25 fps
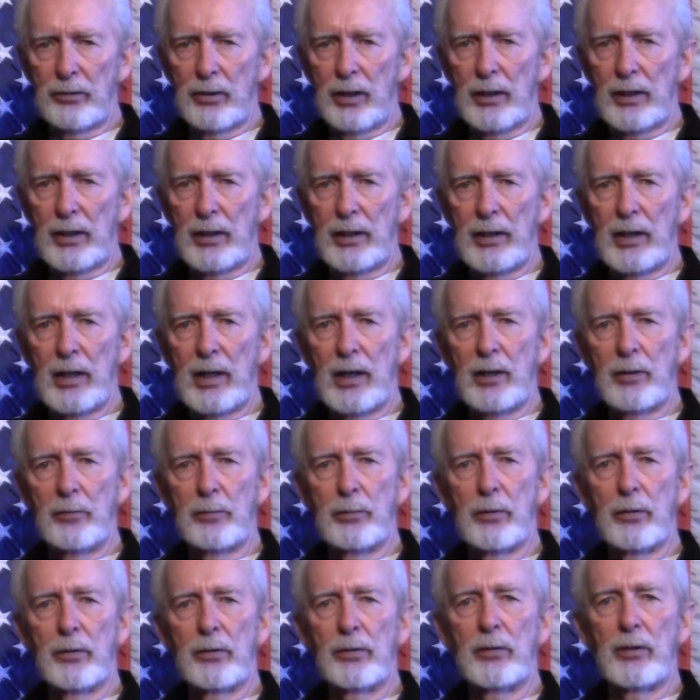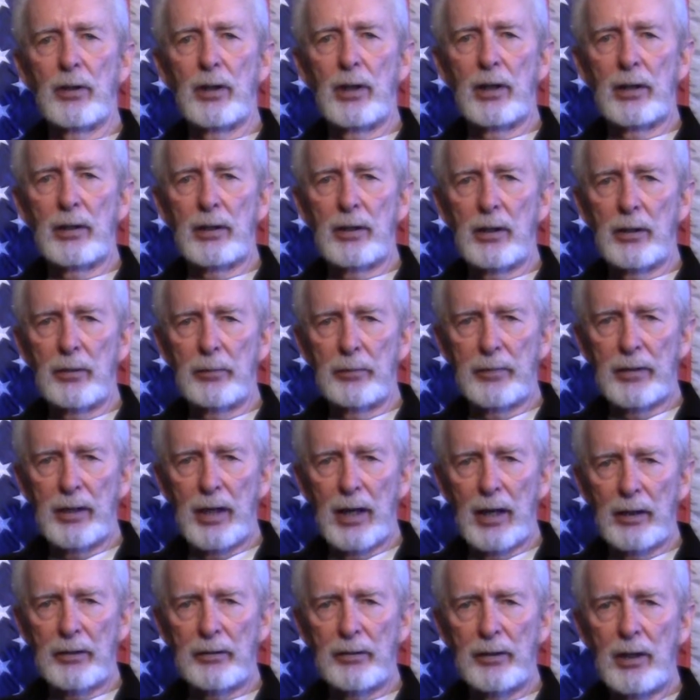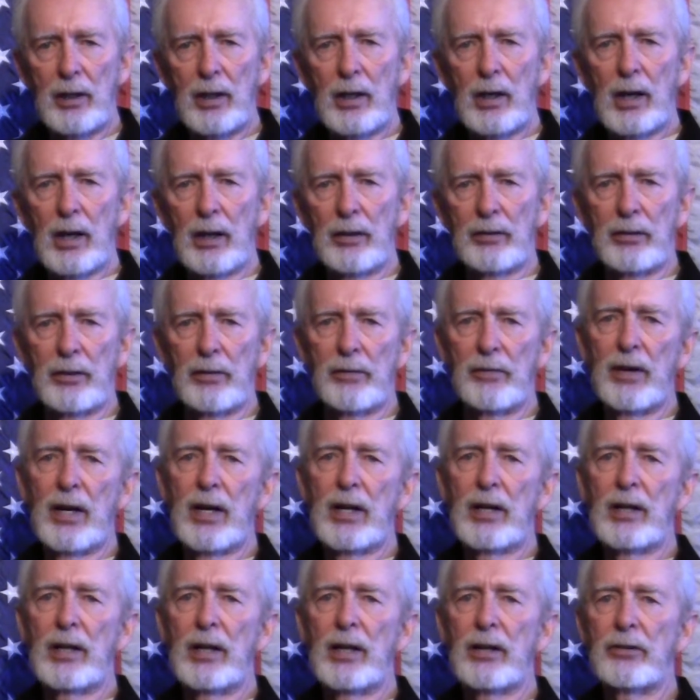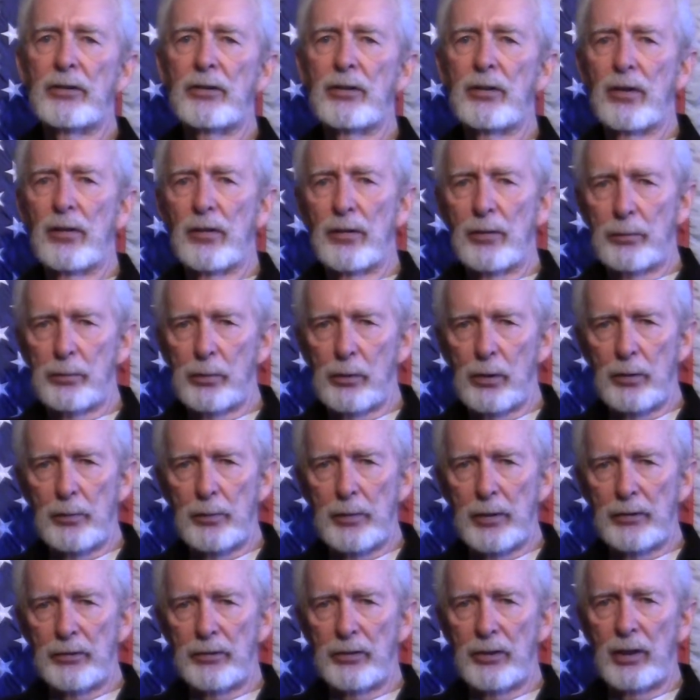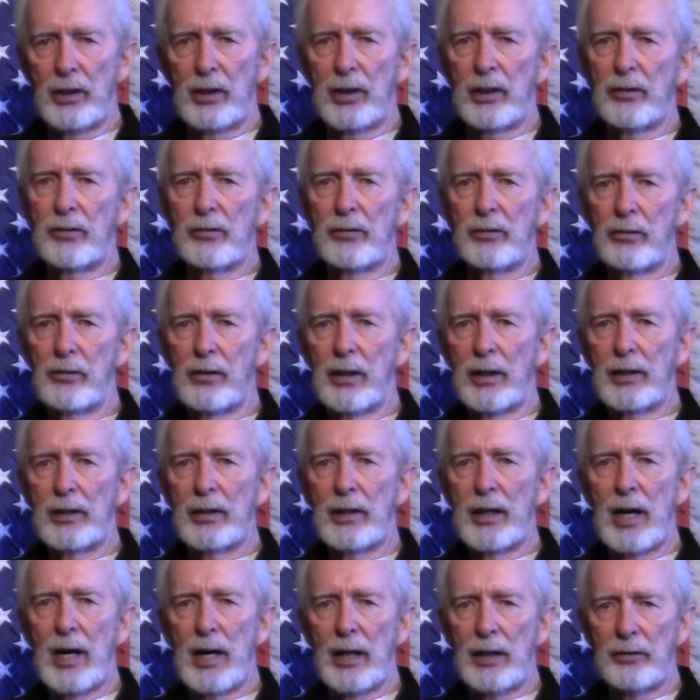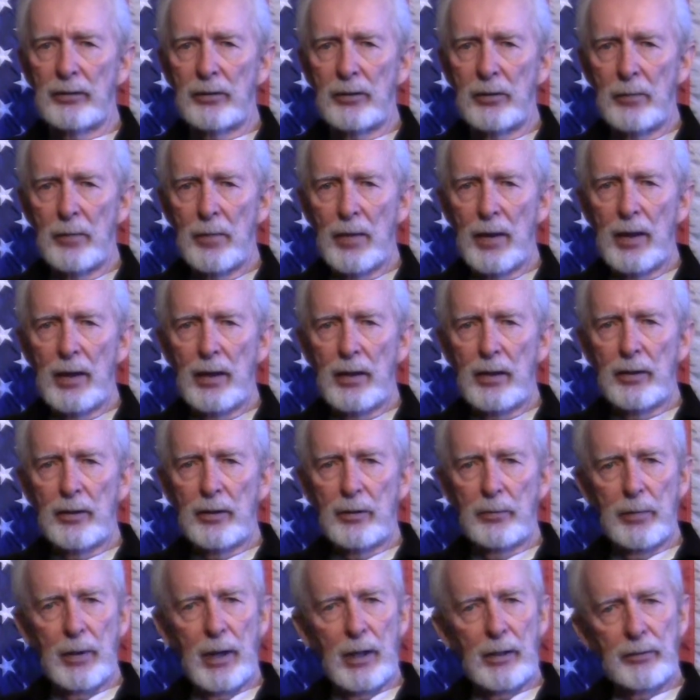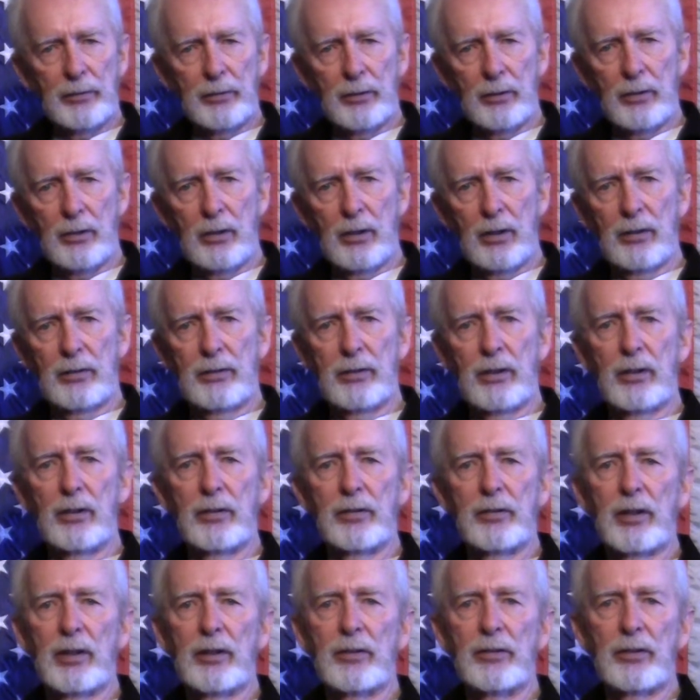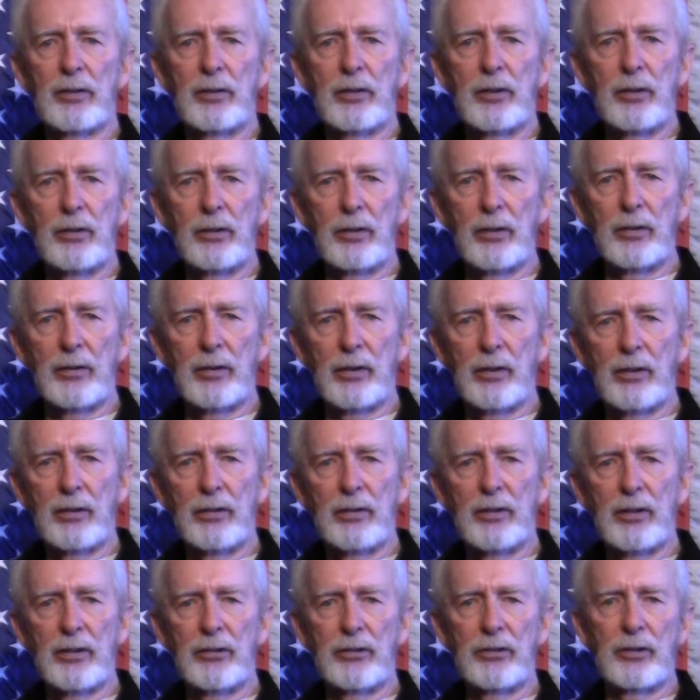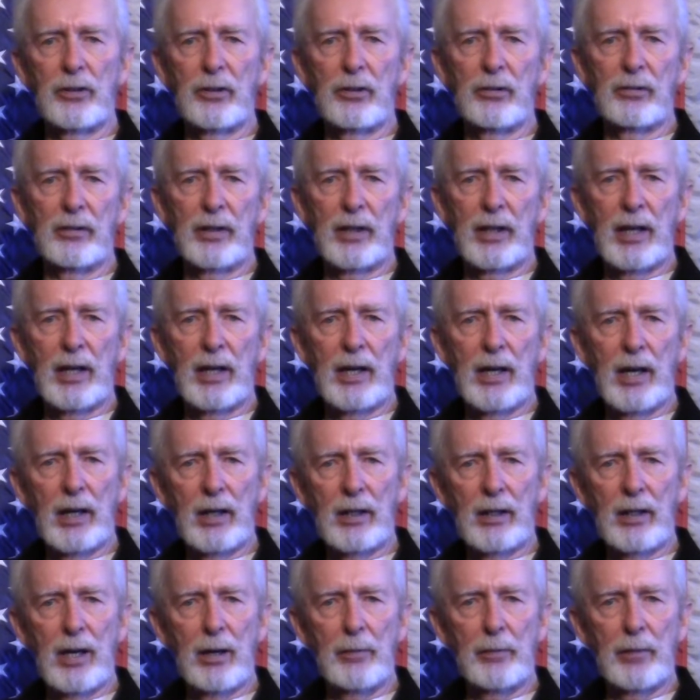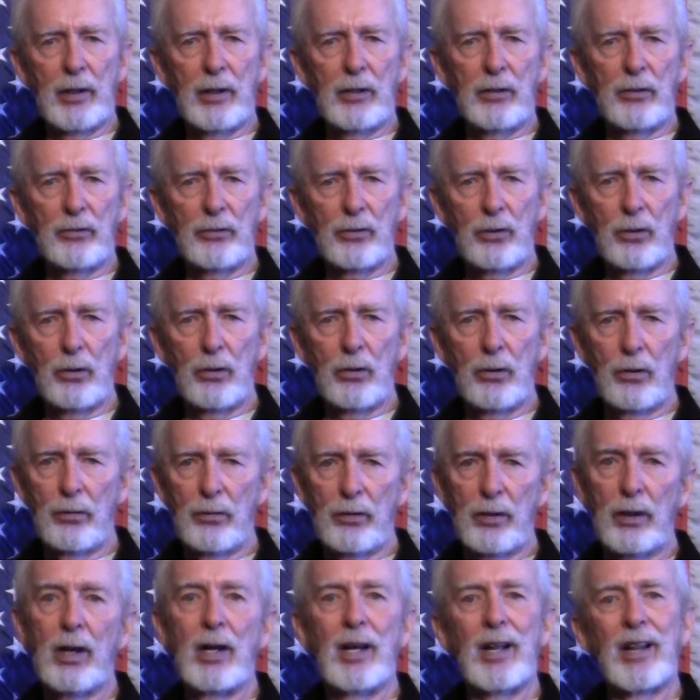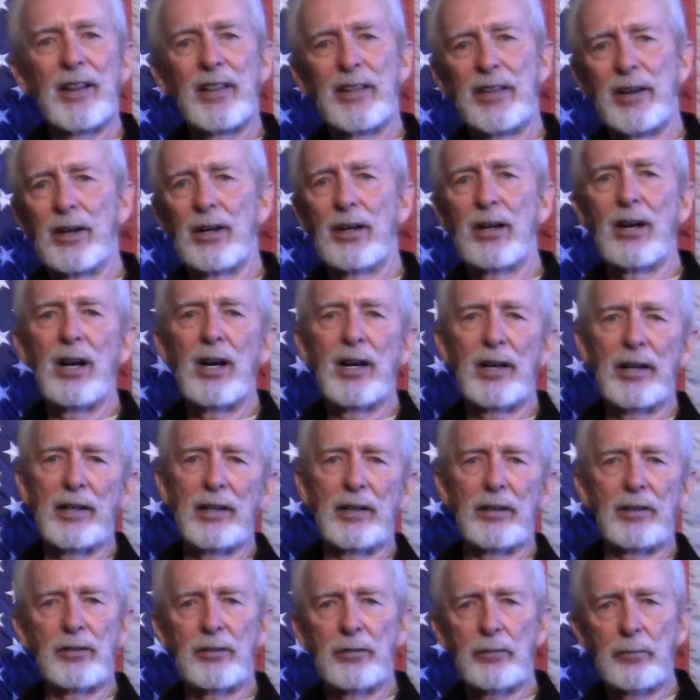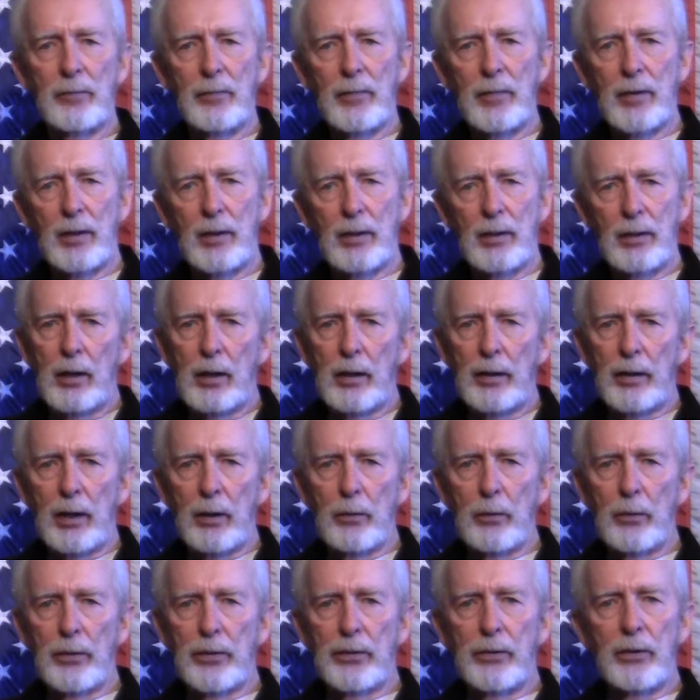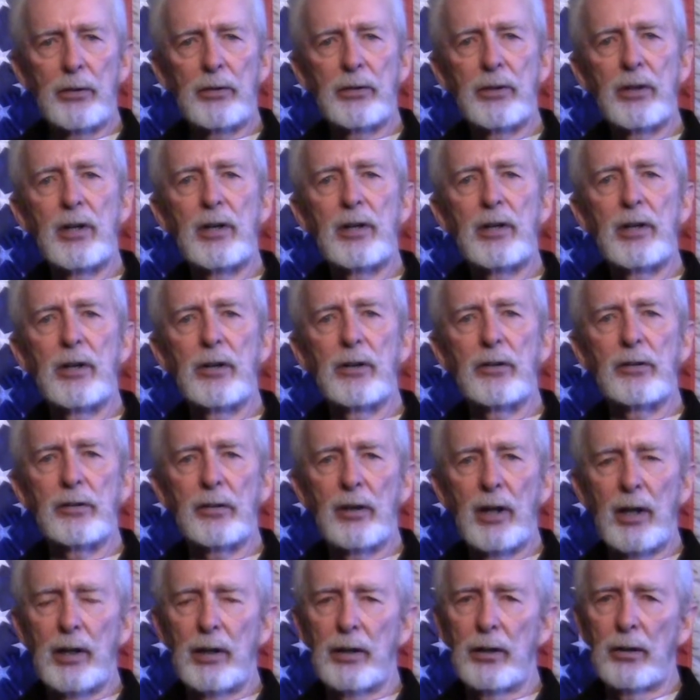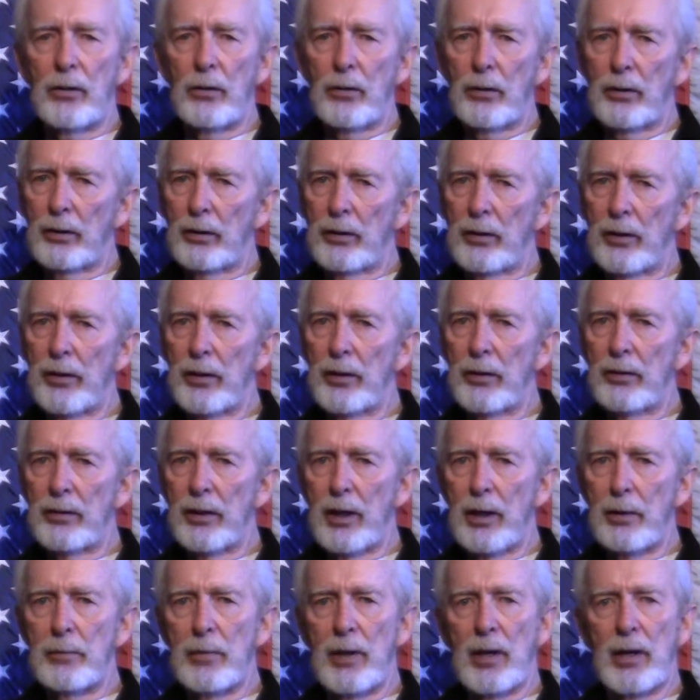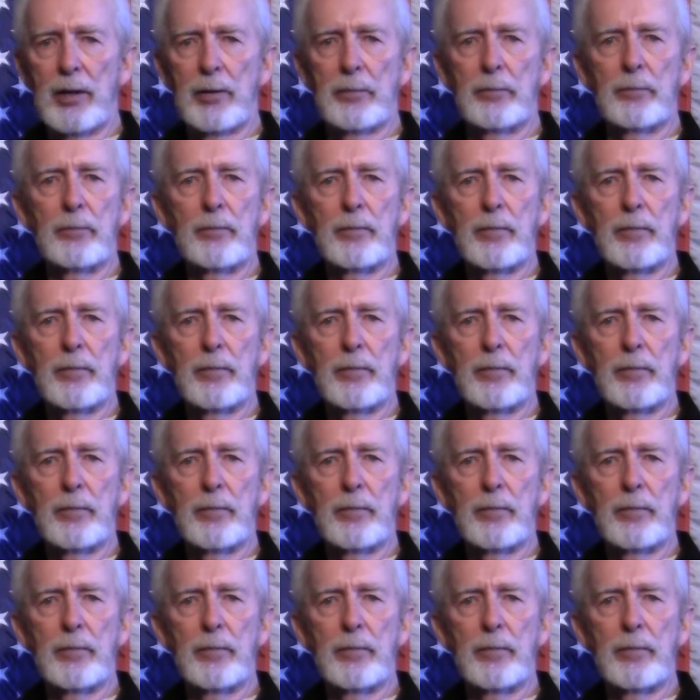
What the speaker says: striking down a personal income tax as a violation of the prohibition against direct tax, the bankster cartels executed their intention to regain economic control over their colonies. They were 13 years late, according to their timeline.